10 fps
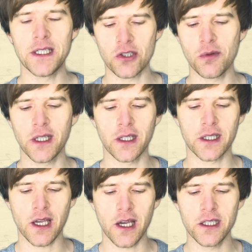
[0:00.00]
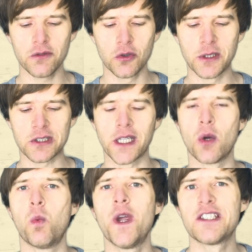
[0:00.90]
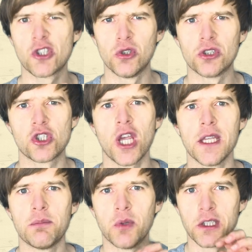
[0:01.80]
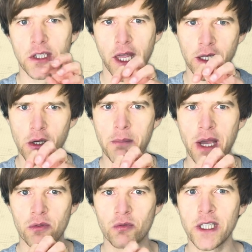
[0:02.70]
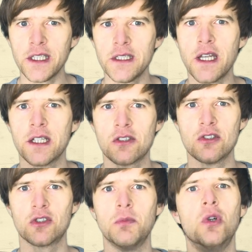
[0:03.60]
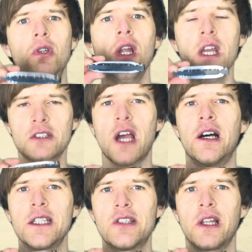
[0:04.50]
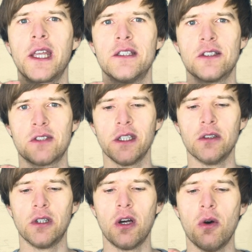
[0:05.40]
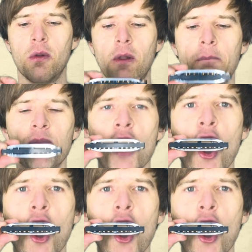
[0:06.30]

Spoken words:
be doing a kind of almost like a whistle shape. We're getting our mouth really nice and small to isolate a single hole.